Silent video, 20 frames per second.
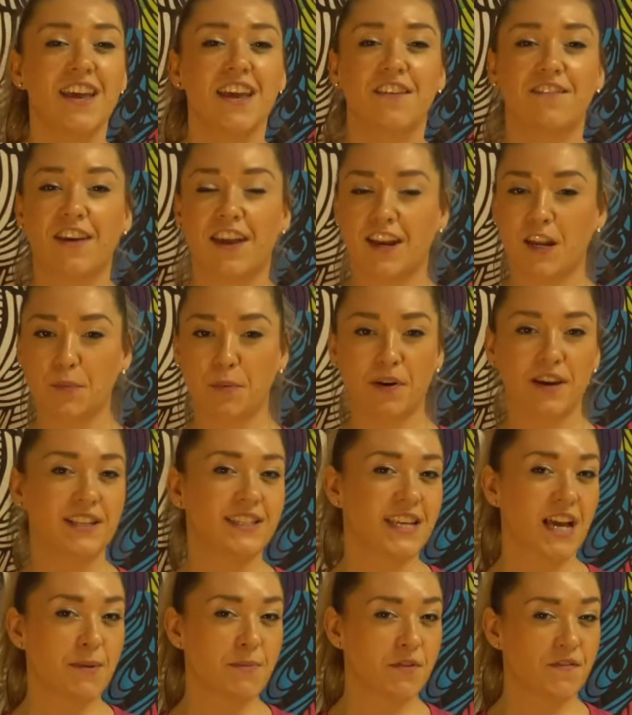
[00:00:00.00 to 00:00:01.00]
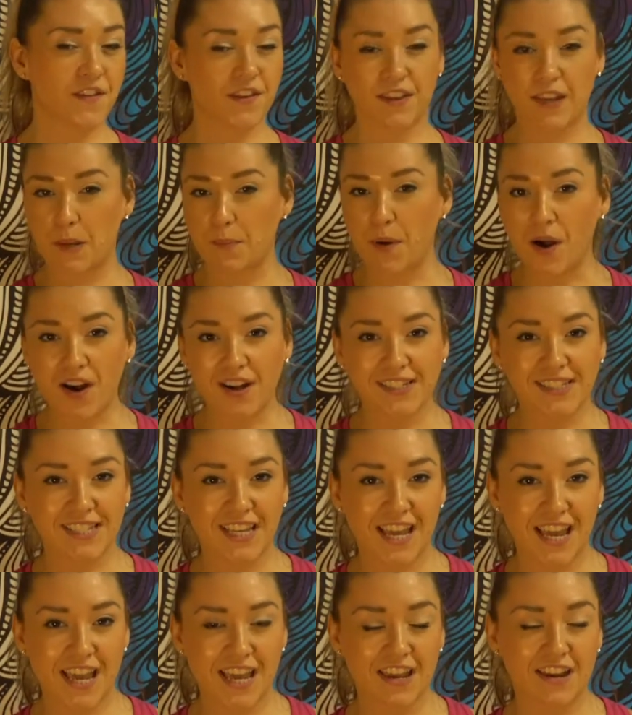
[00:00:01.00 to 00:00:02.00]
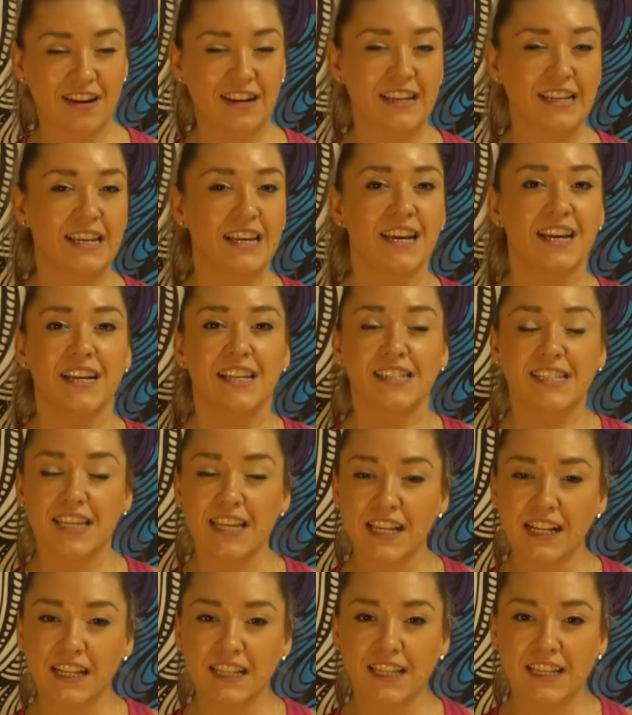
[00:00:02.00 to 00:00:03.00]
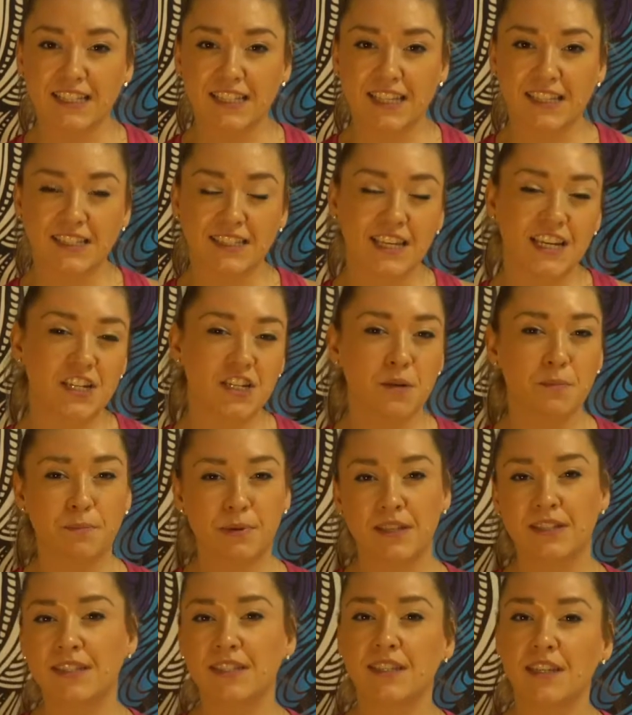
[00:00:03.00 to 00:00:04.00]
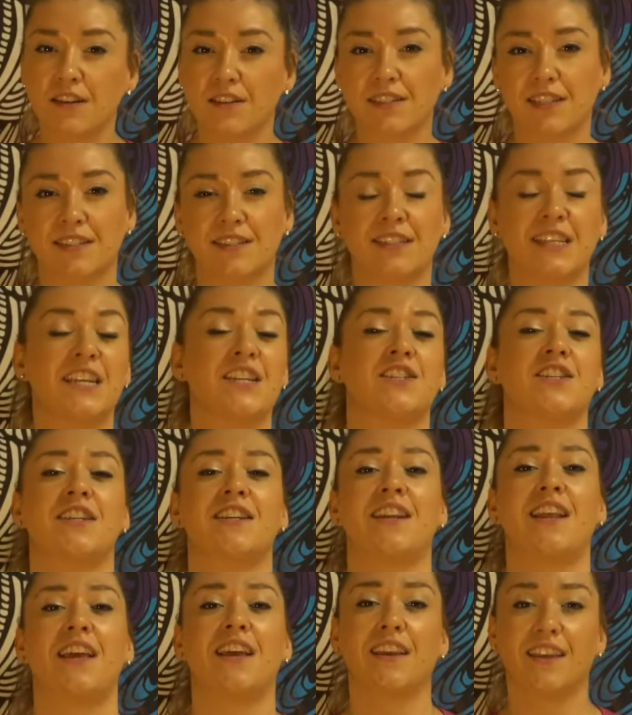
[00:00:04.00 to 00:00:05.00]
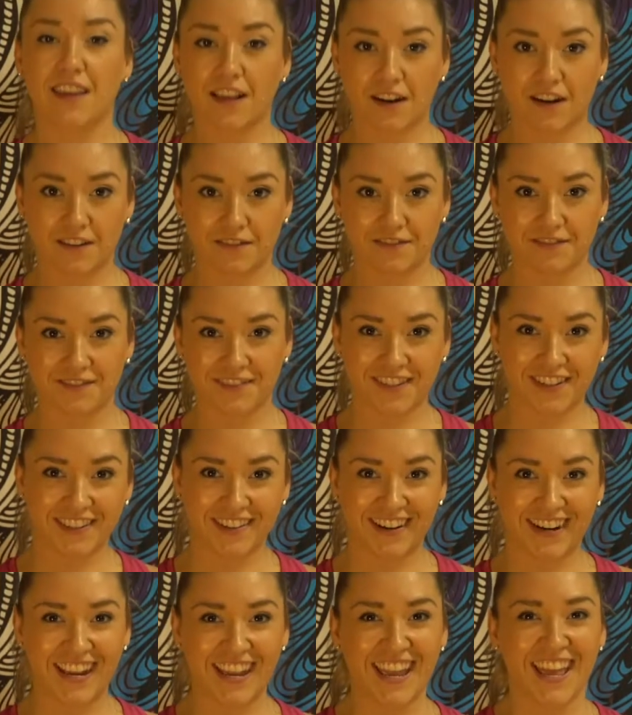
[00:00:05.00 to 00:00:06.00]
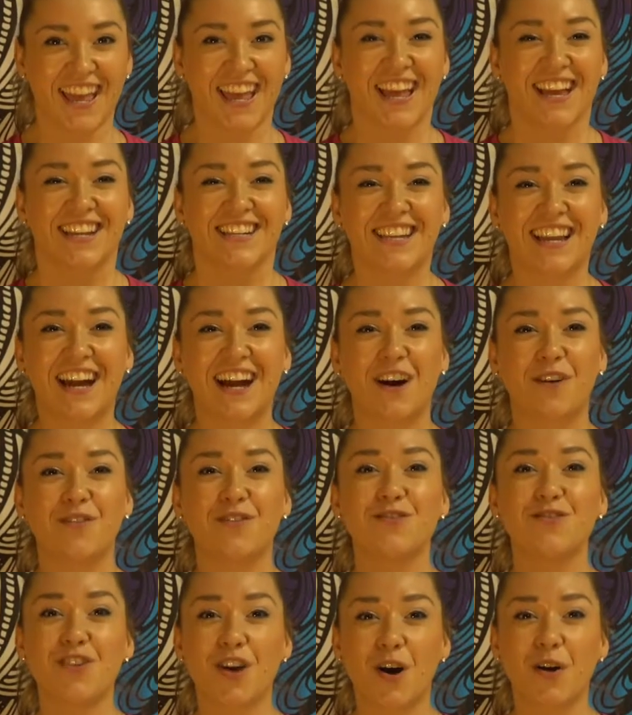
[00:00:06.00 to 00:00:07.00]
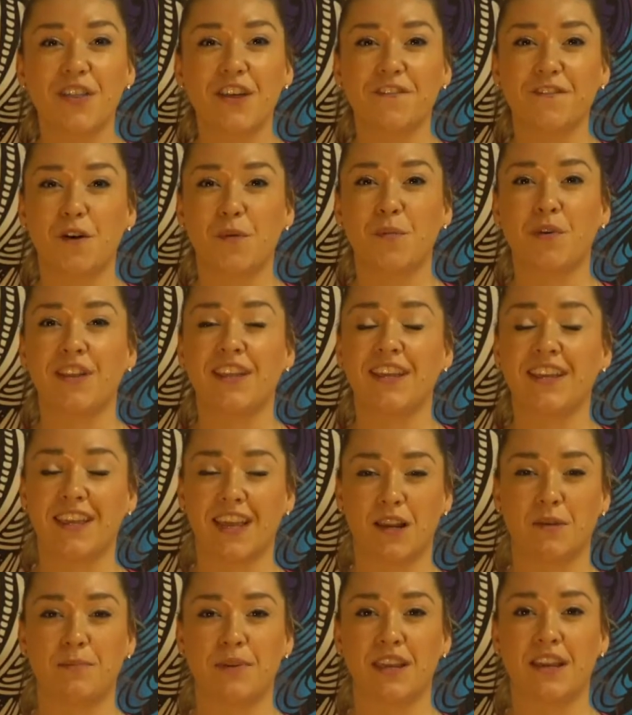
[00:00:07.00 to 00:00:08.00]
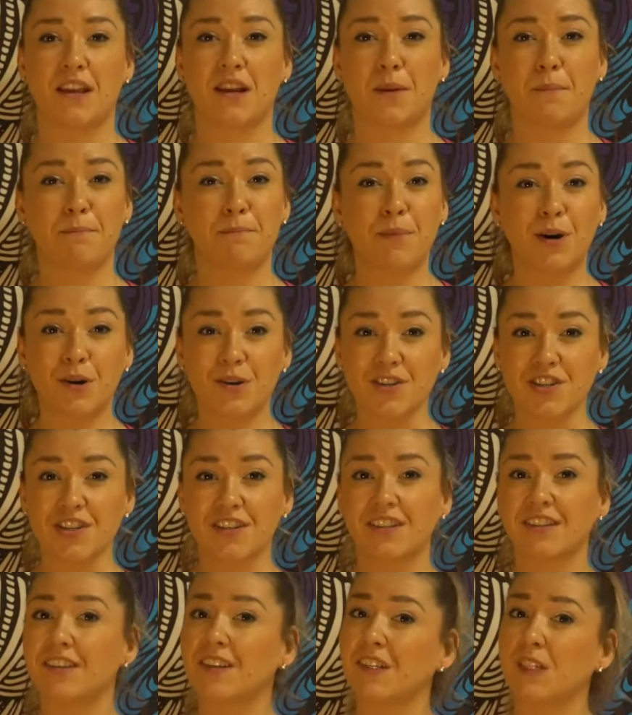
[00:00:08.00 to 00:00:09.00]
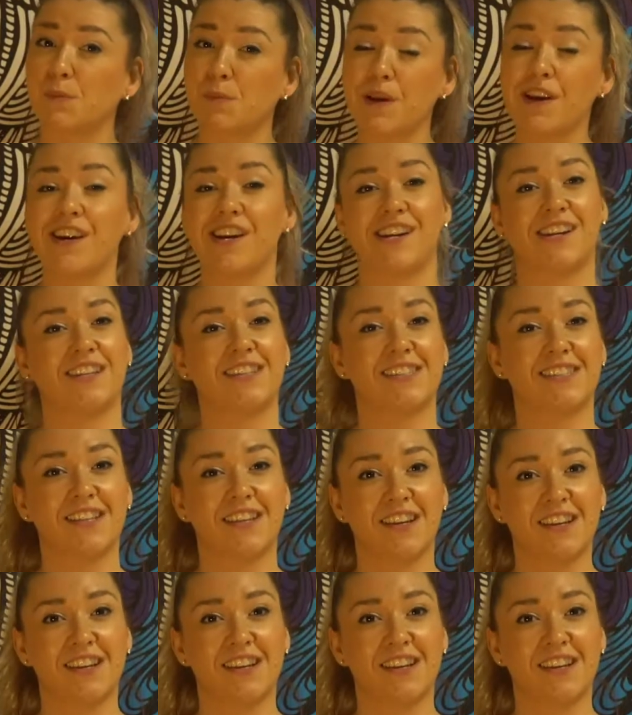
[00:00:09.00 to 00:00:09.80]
If at any point in time you feel any pulsing, any tingling sensation, pins and needle sensation, get off. All right. Now, know that foam rolling can be an emotional experience.